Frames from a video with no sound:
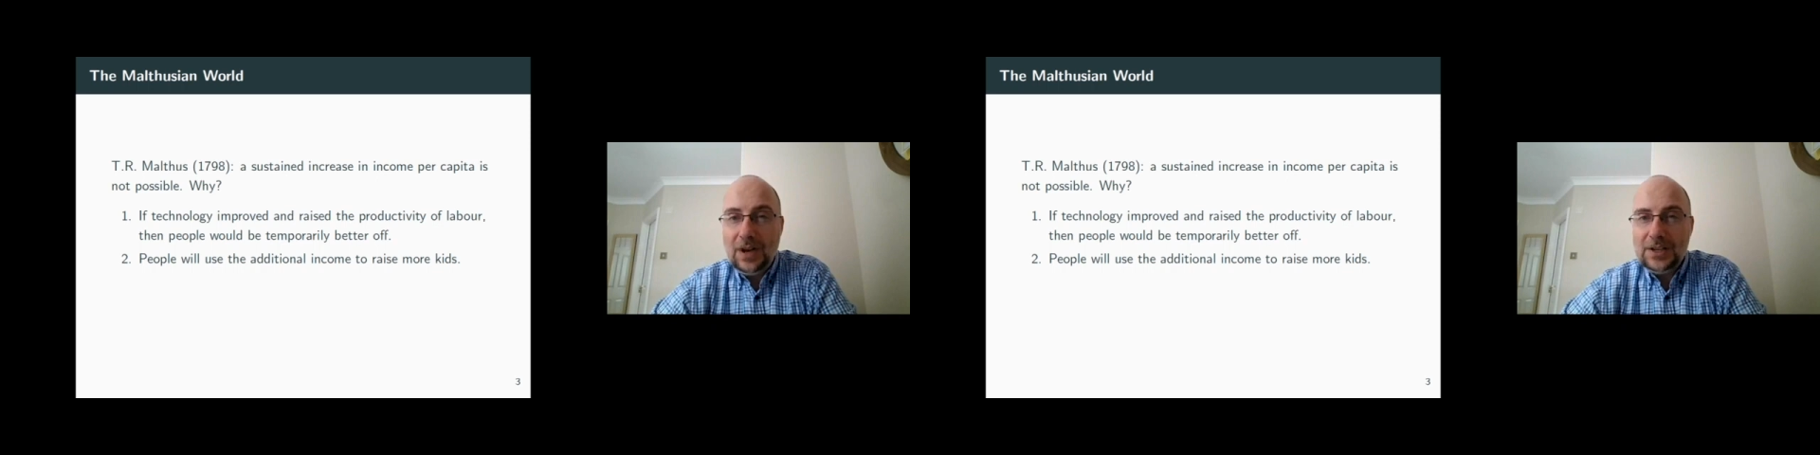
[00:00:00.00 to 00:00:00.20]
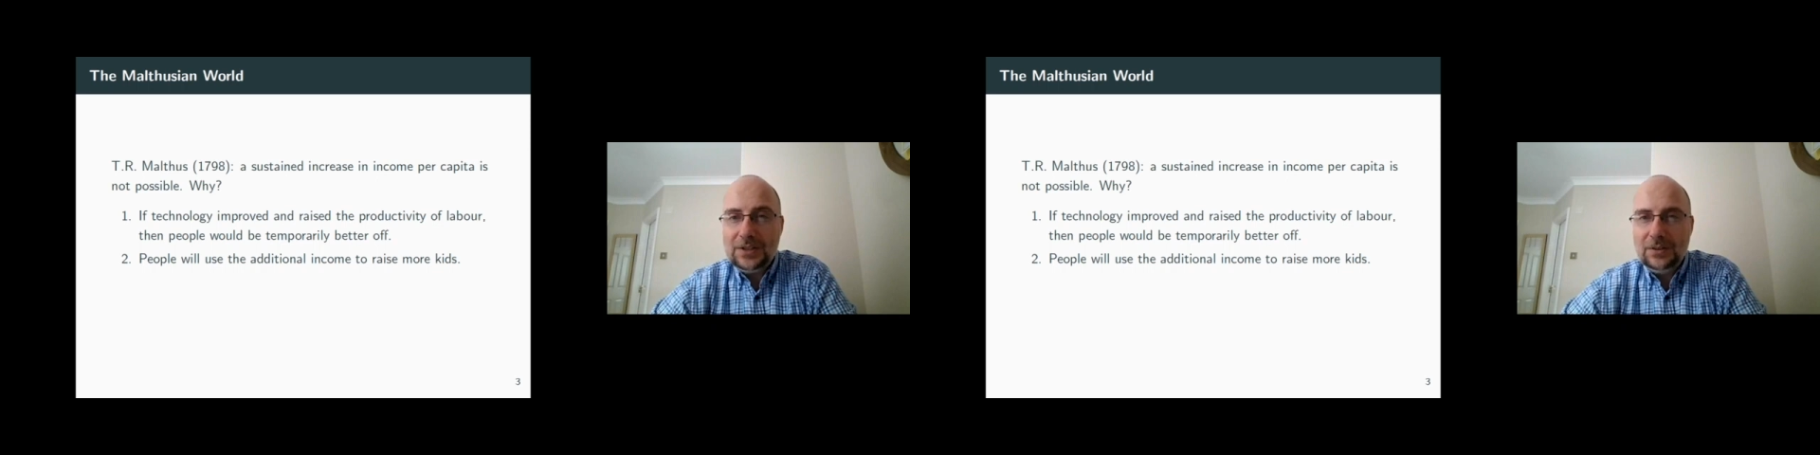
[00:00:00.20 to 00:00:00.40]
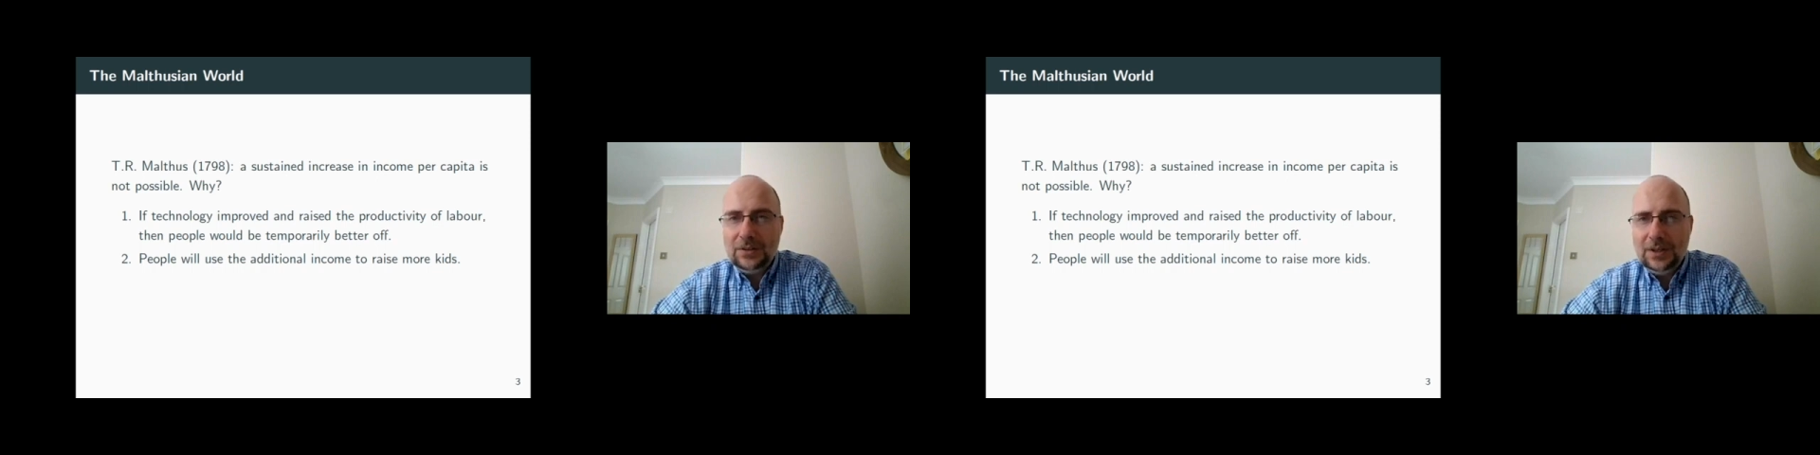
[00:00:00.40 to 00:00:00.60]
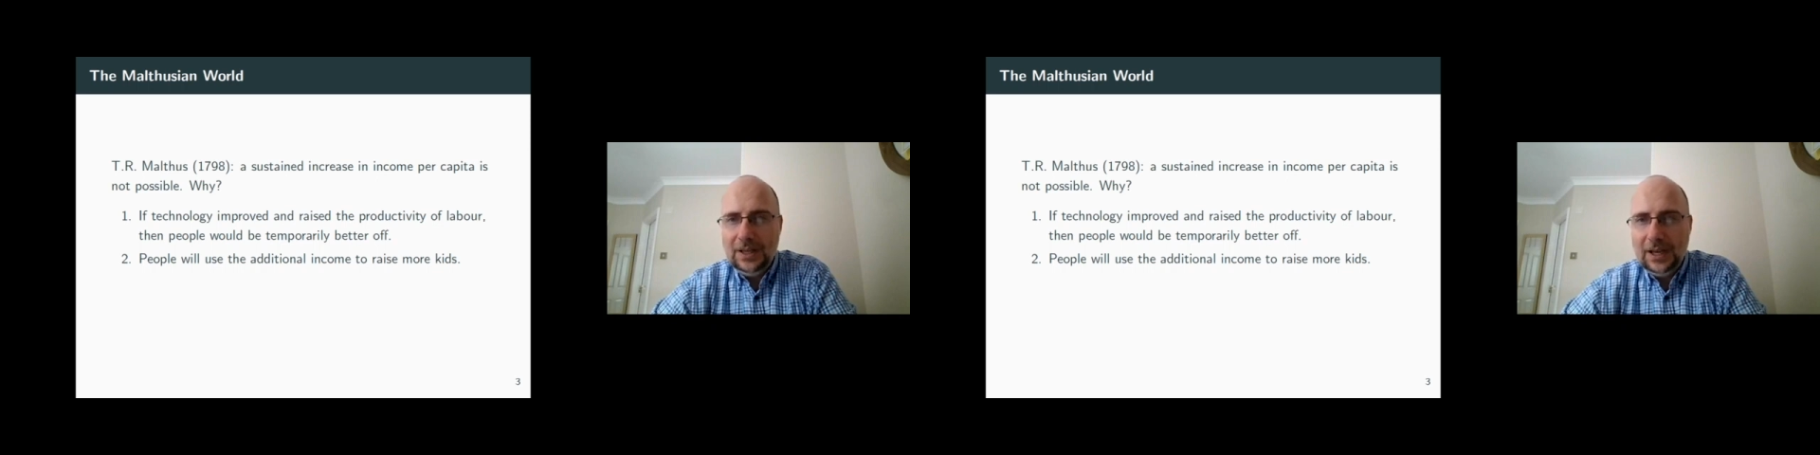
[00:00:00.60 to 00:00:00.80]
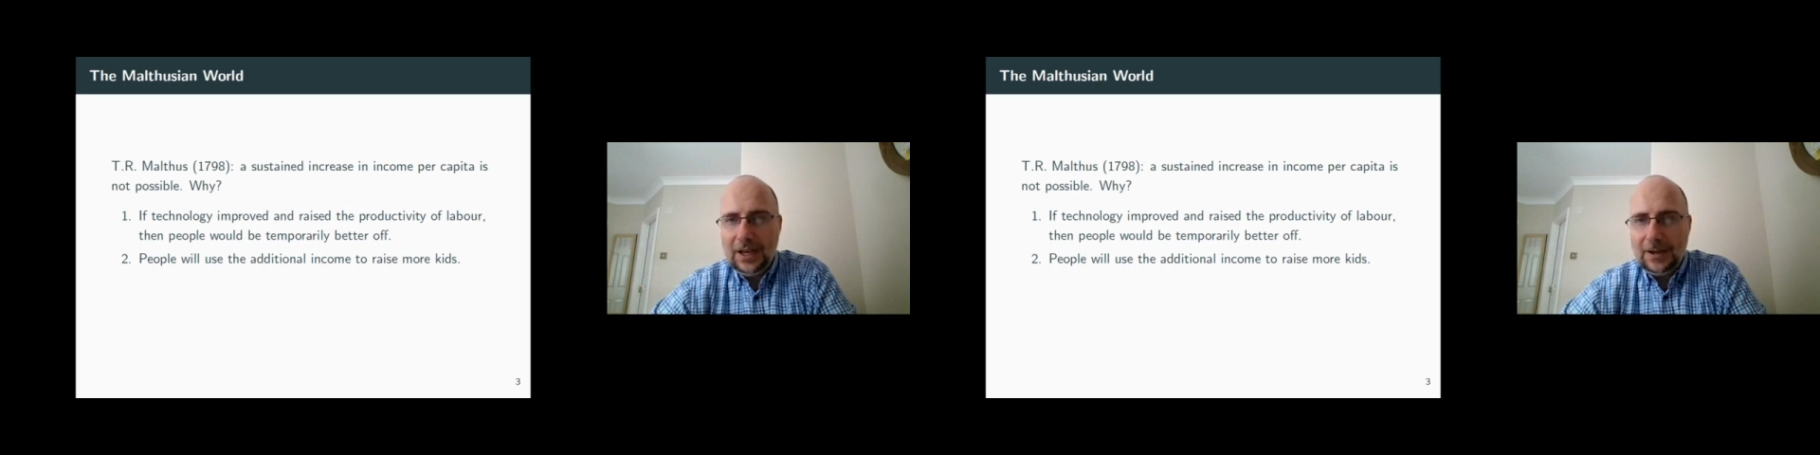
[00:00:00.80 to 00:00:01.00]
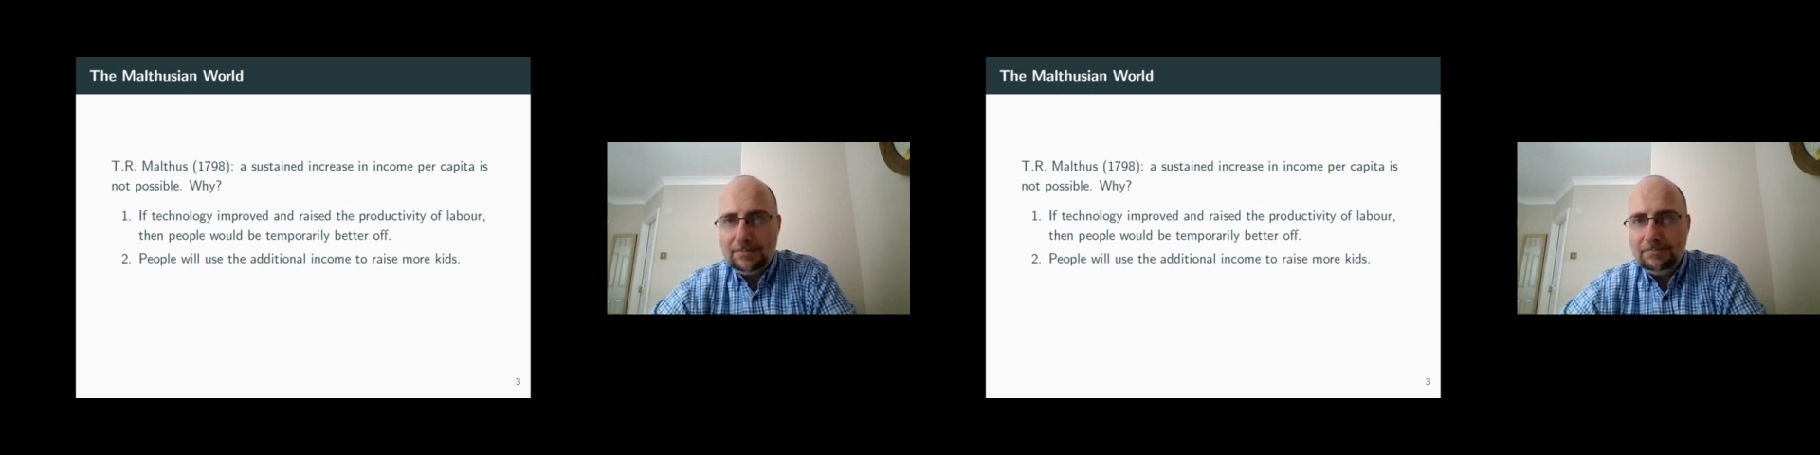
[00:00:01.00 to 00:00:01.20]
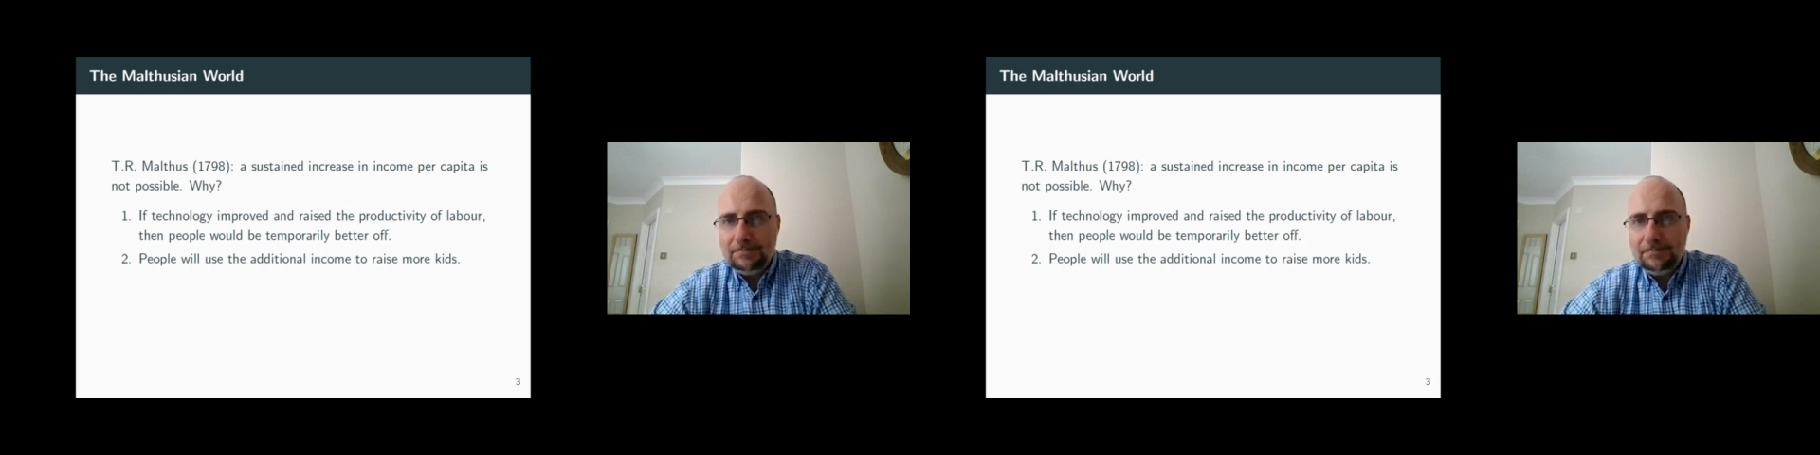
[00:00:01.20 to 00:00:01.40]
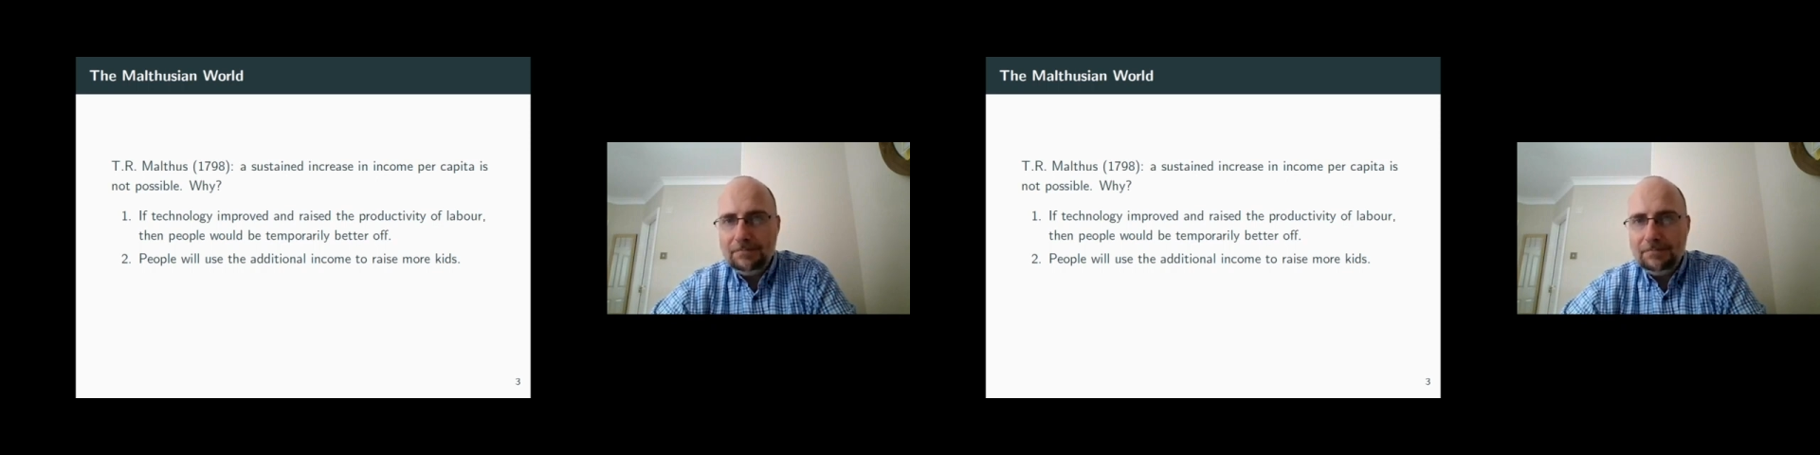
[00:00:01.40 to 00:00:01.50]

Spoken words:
faster than income,